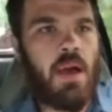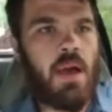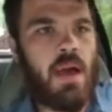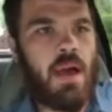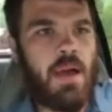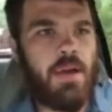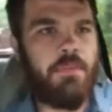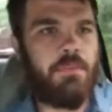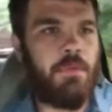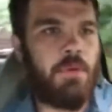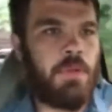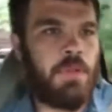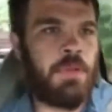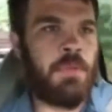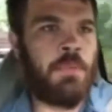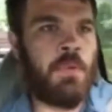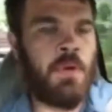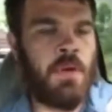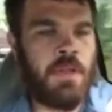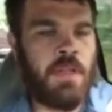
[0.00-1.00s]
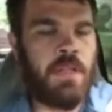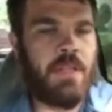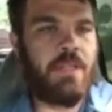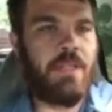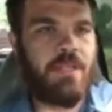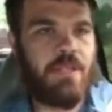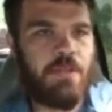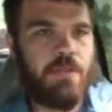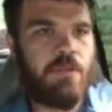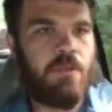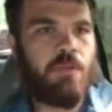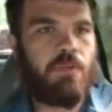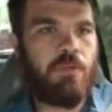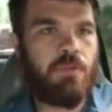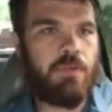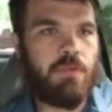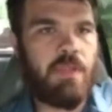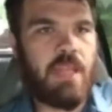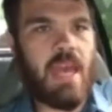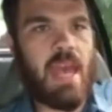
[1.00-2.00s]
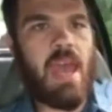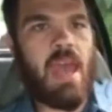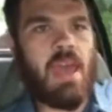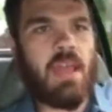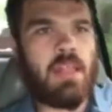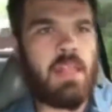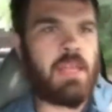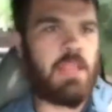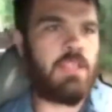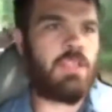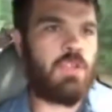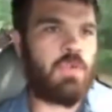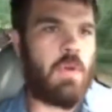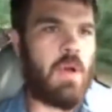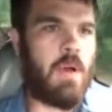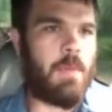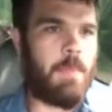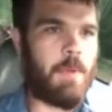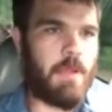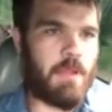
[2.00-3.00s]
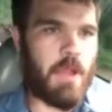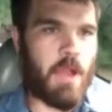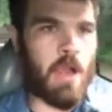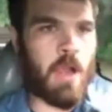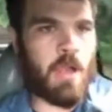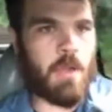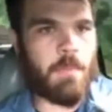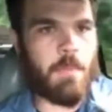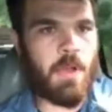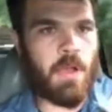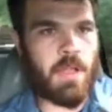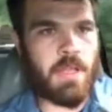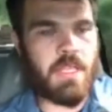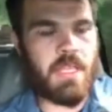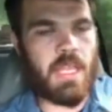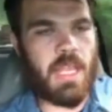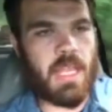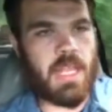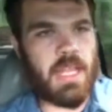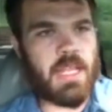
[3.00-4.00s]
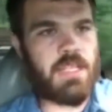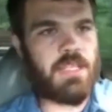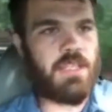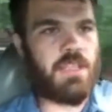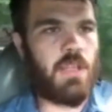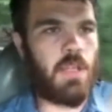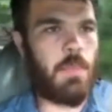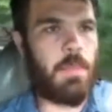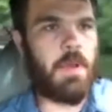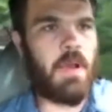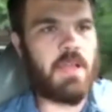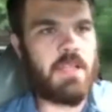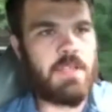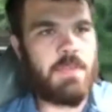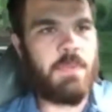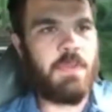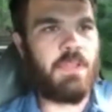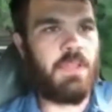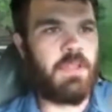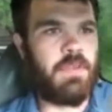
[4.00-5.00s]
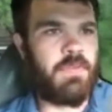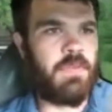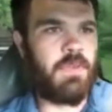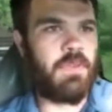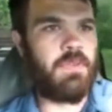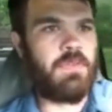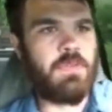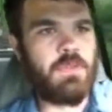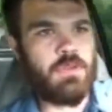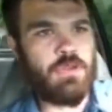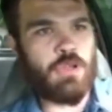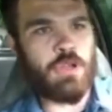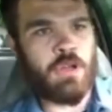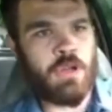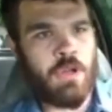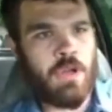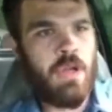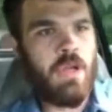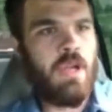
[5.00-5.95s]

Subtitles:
I've really wanted to do that LS swap on the hard body, and that's still a possibility for the future.